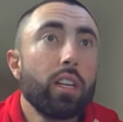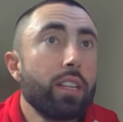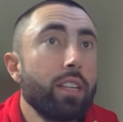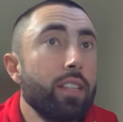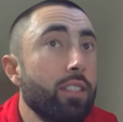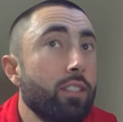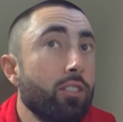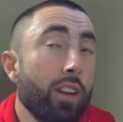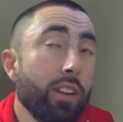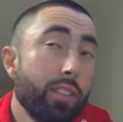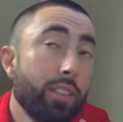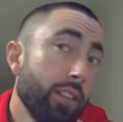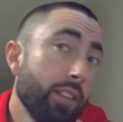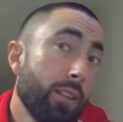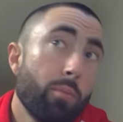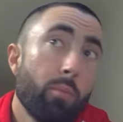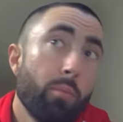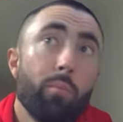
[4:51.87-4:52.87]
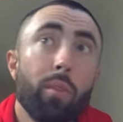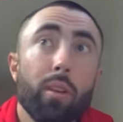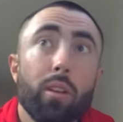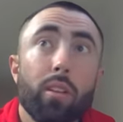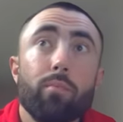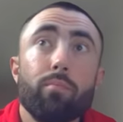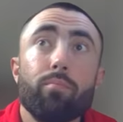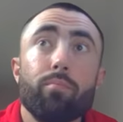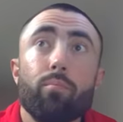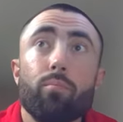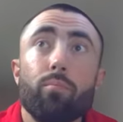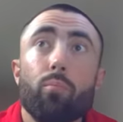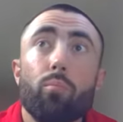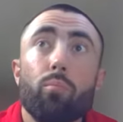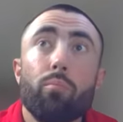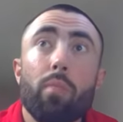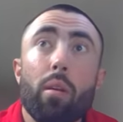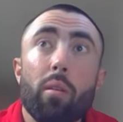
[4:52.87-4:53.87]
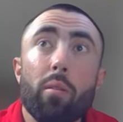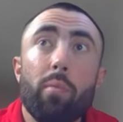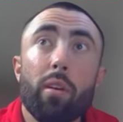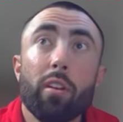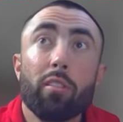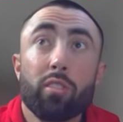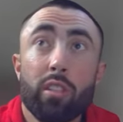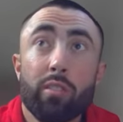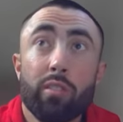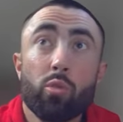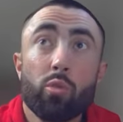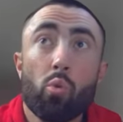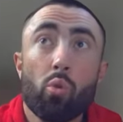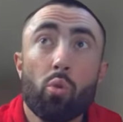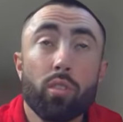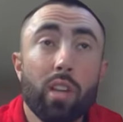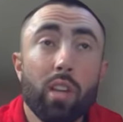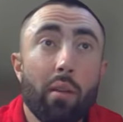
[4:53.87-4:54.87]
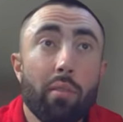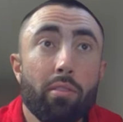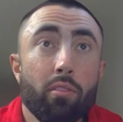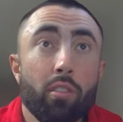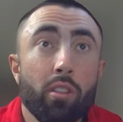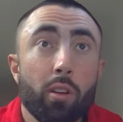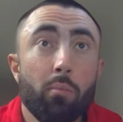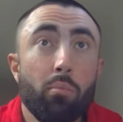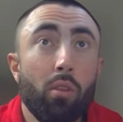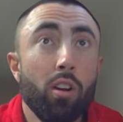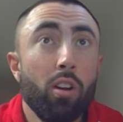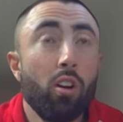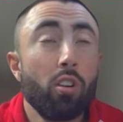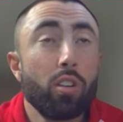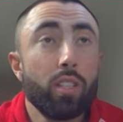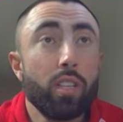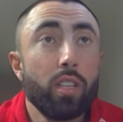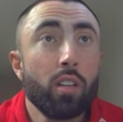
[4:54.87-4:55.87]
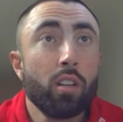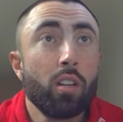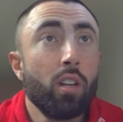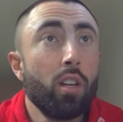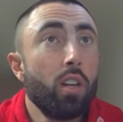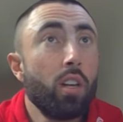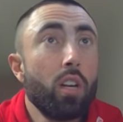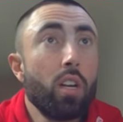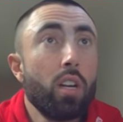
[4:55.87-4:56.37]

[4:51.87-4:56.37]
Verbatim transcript: He's Greg said it's for me maybe the best receiving core, top three they're gonna play all year.